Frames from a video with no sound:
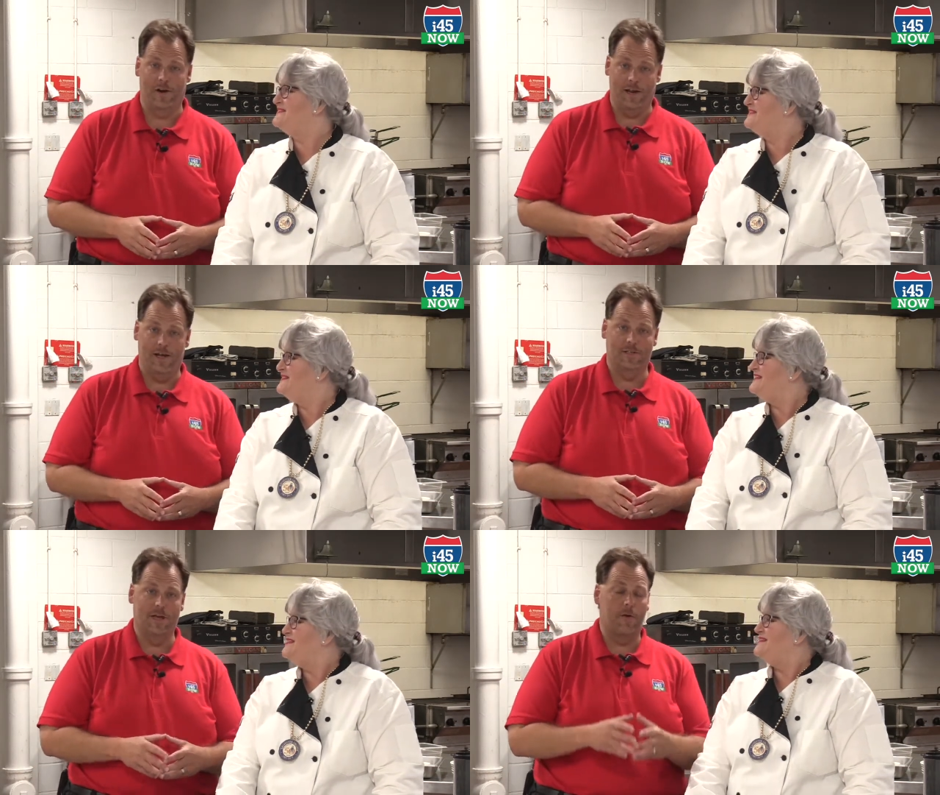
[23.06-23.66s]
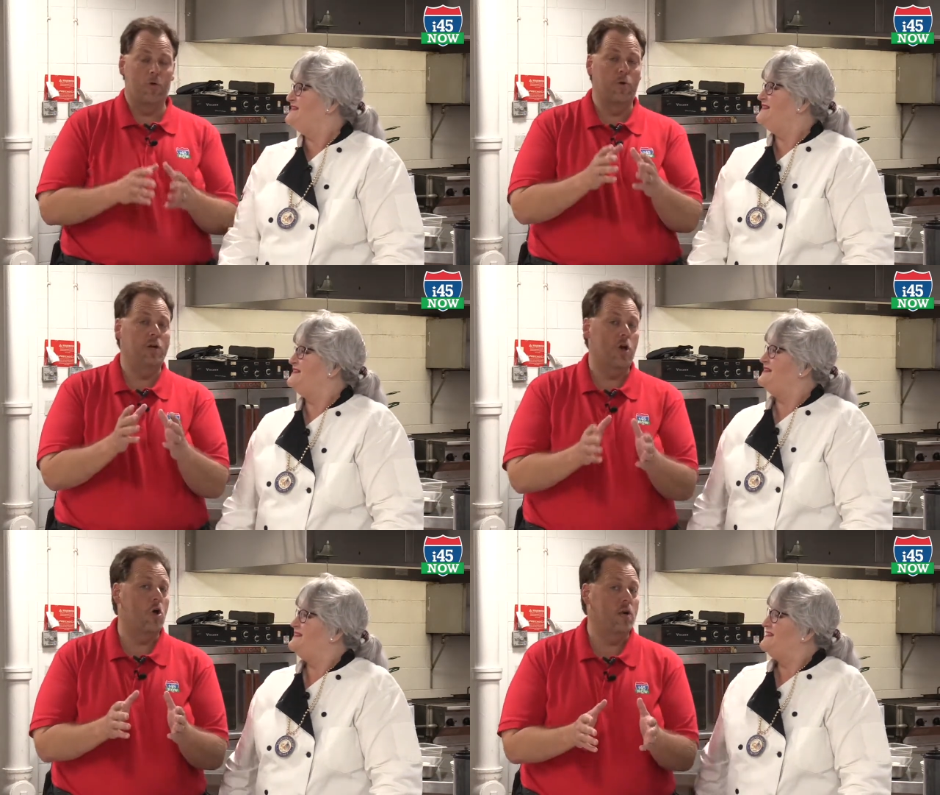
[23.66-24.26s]
Speaker 1: is uh, we
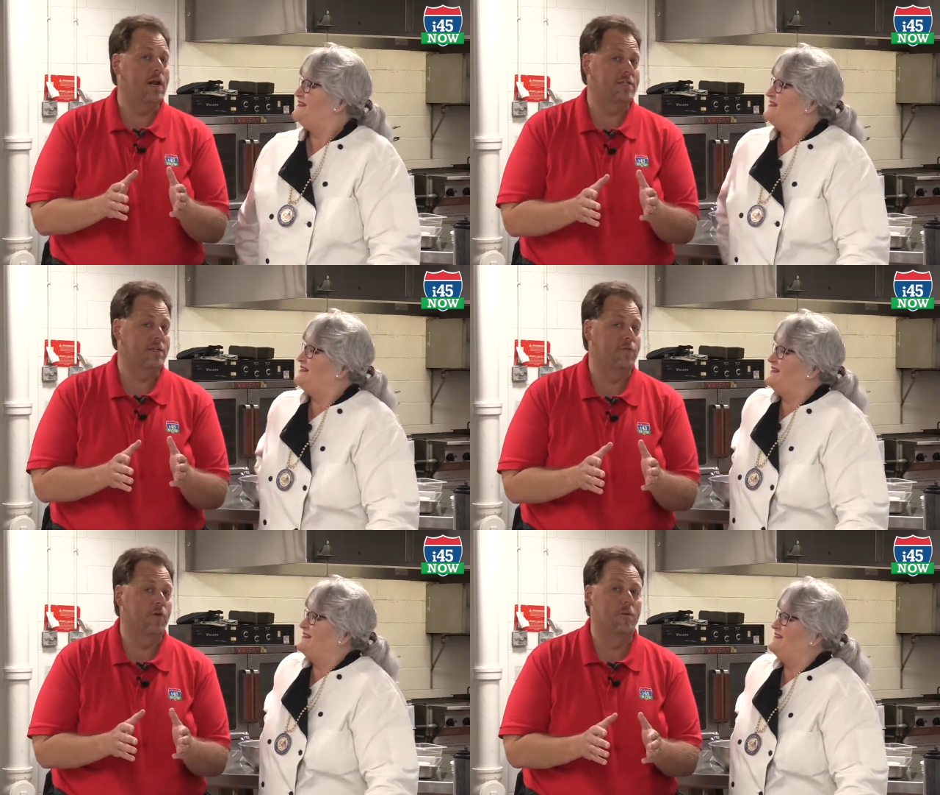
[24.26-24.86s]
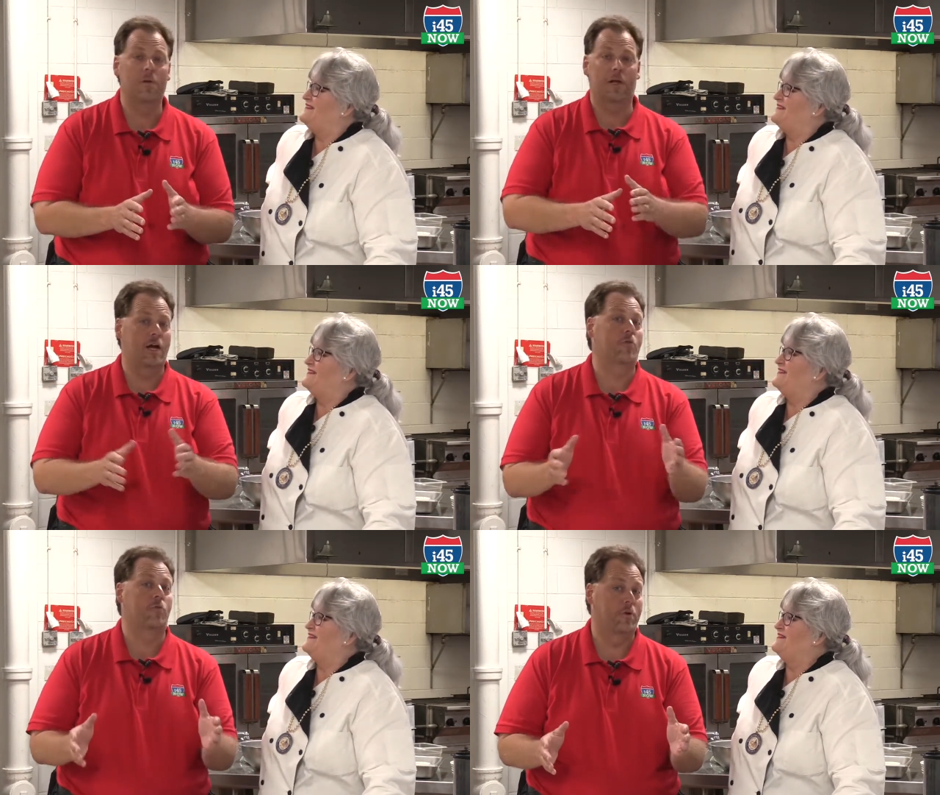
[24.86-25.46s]
know Nancy from
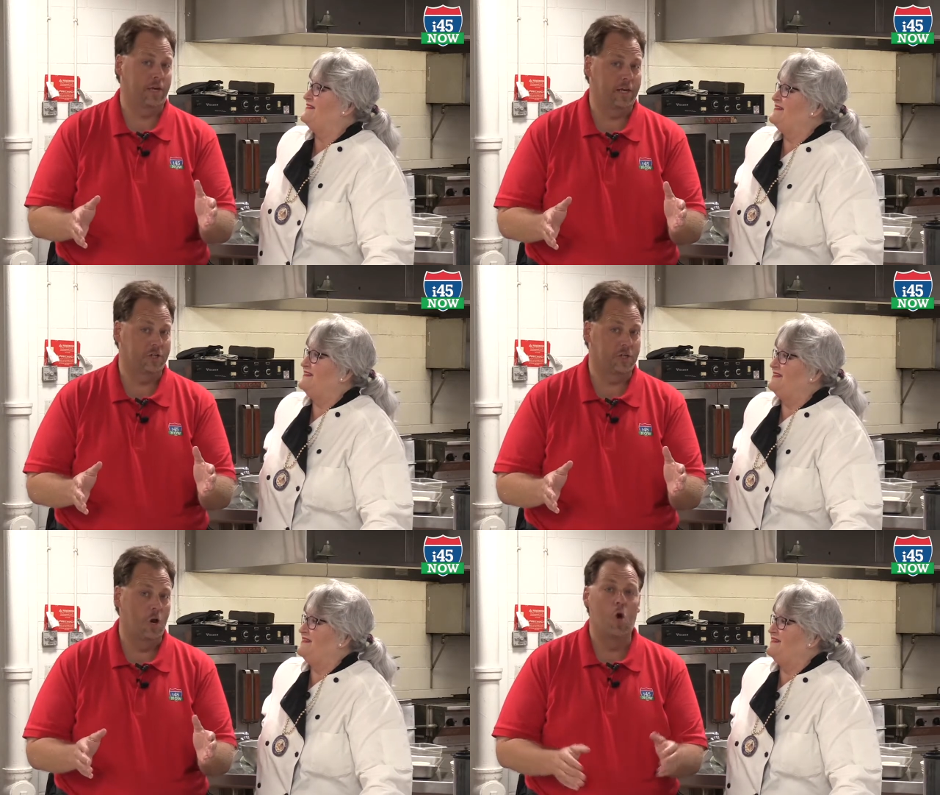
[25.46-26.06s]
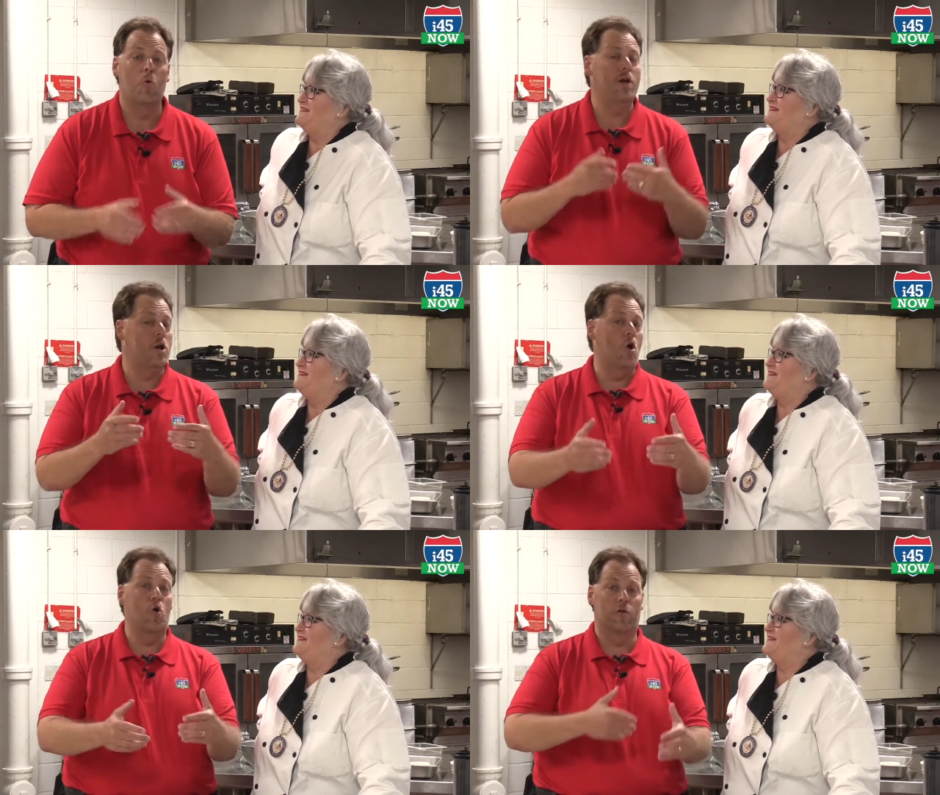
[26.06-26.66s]
Cutthroat Kitchen. We
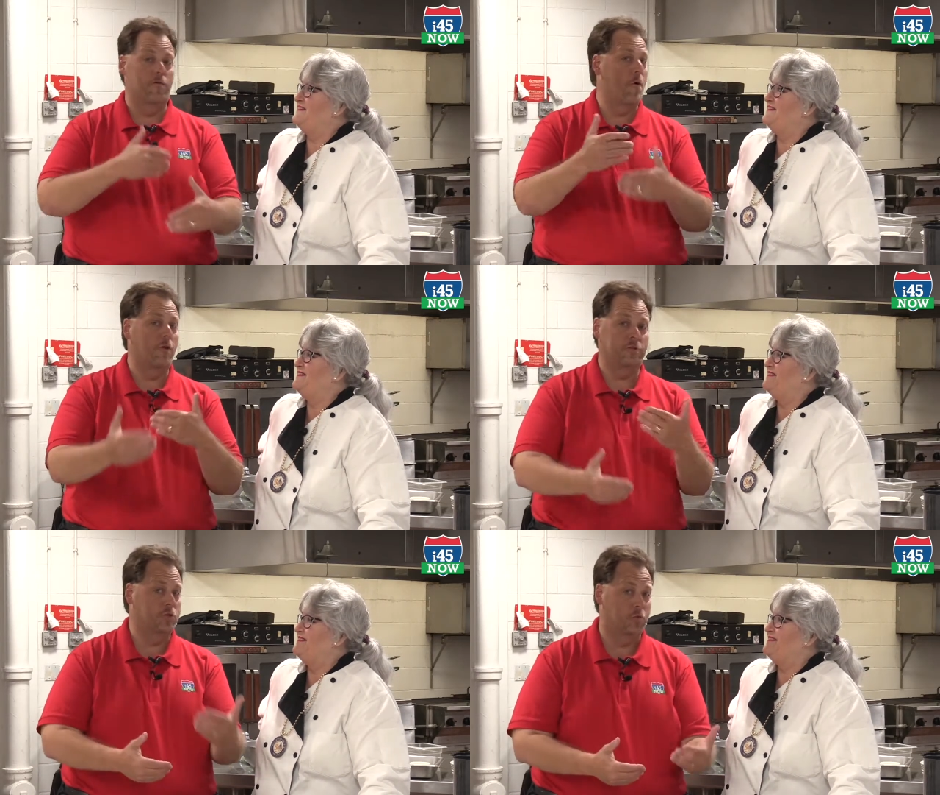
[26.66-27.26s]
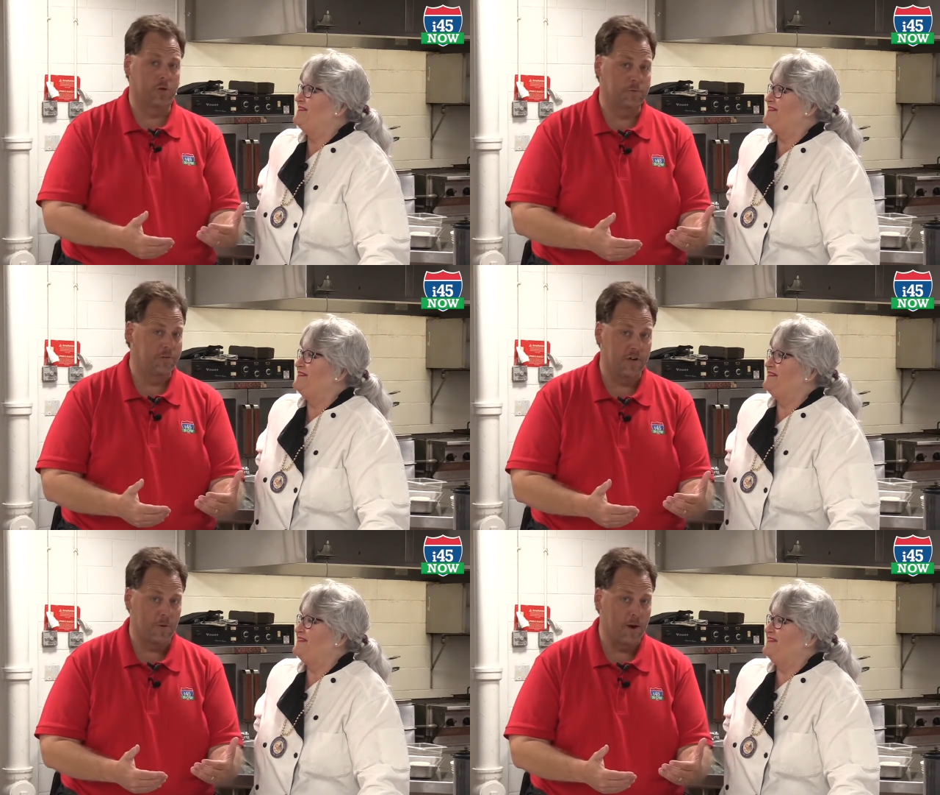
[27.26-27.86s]
know her from all the stories
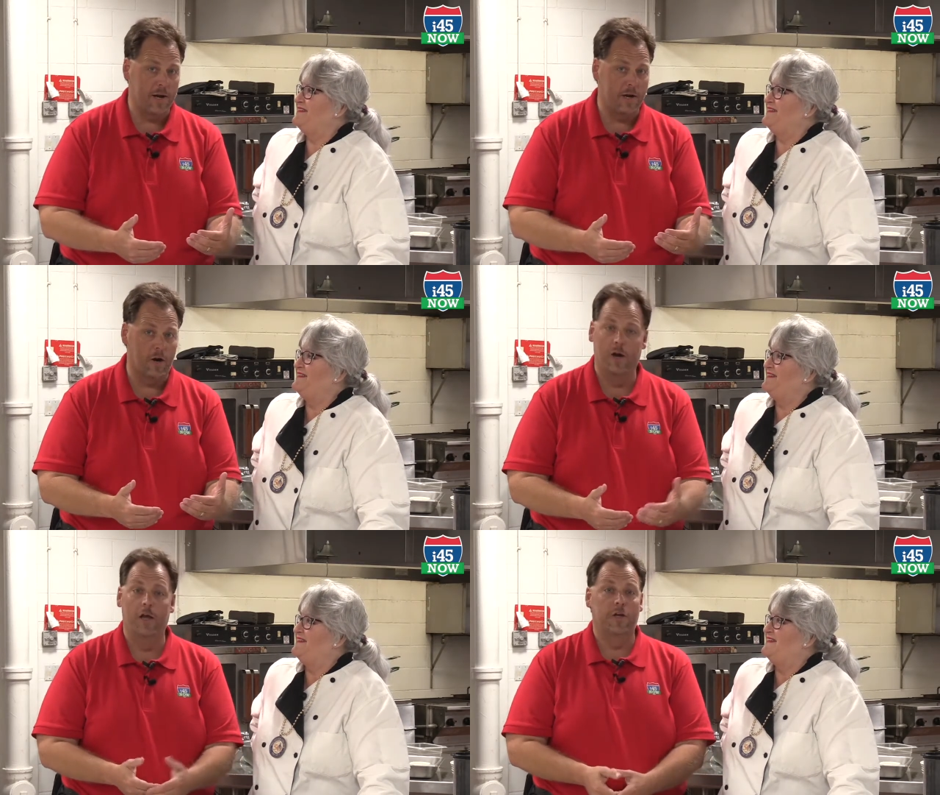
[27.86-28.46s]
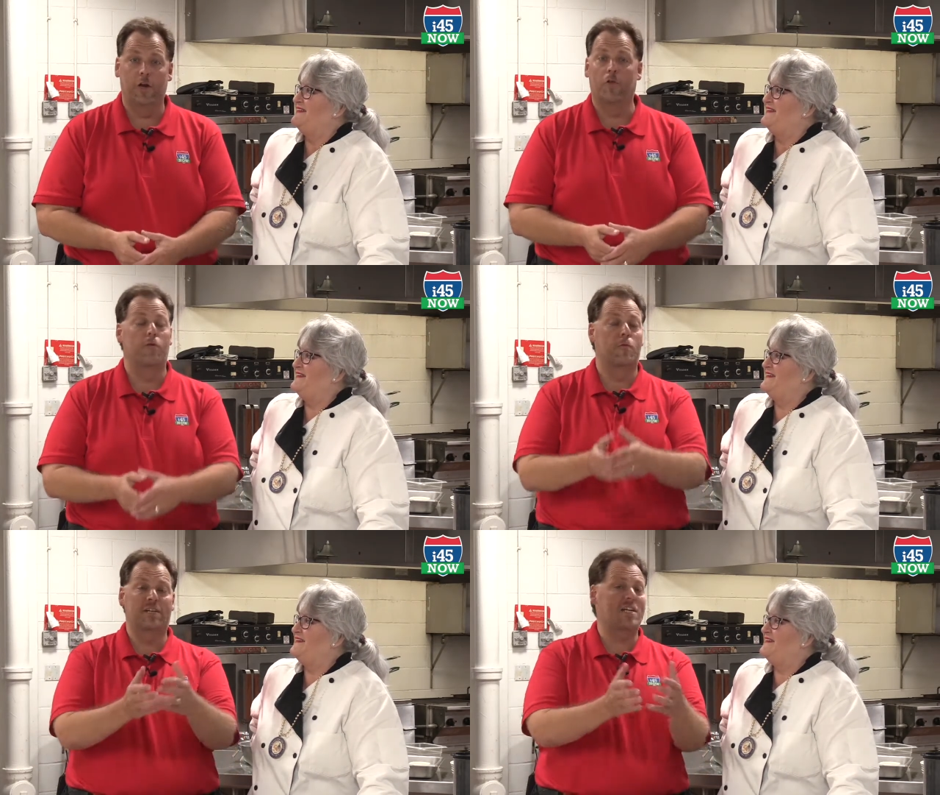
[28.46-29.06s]
we've done around here. You know,
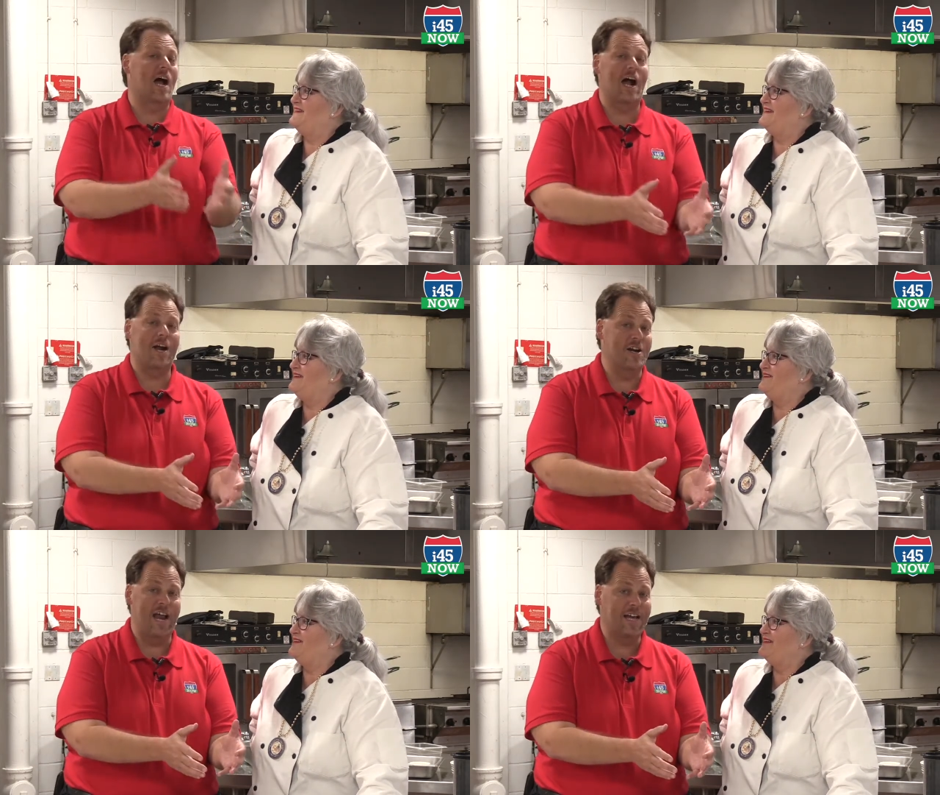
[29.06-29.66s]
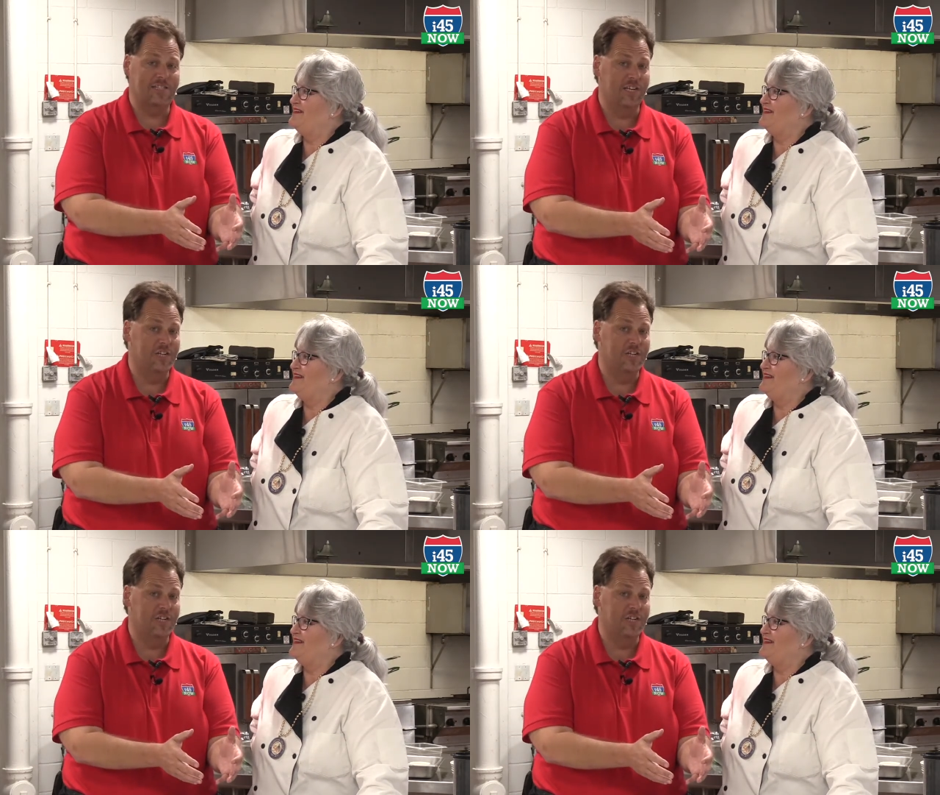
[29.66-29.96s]
the retired NASA